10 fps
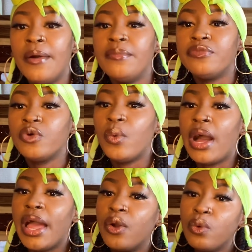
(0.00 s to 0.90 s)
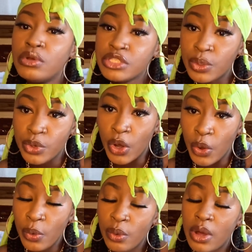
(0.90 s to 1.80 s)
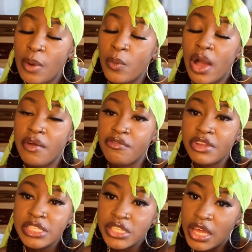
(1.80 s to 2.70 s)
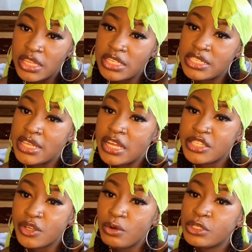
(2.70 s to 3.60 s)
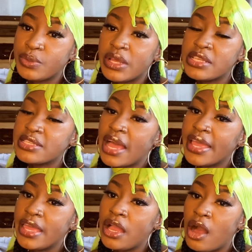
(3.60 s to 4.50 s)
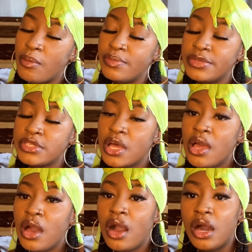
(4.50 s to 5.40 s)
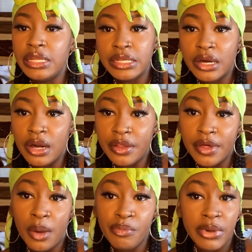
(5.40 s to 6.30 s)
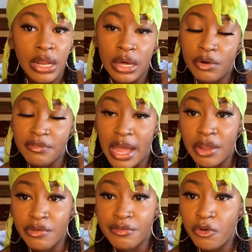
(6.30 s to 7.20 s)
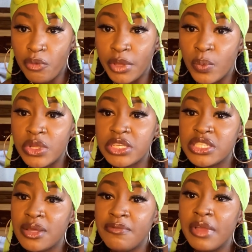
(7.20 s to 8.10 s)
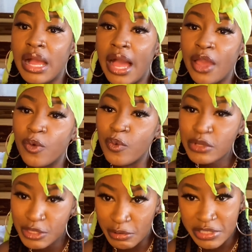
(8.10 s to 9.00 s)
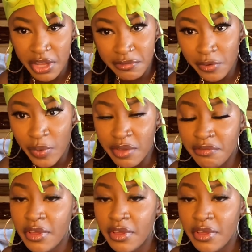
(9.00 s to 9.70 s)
To what I also know and what I've researched is that social anxiety comes under the umbrella of agoraphobia, which is something I also suffer with.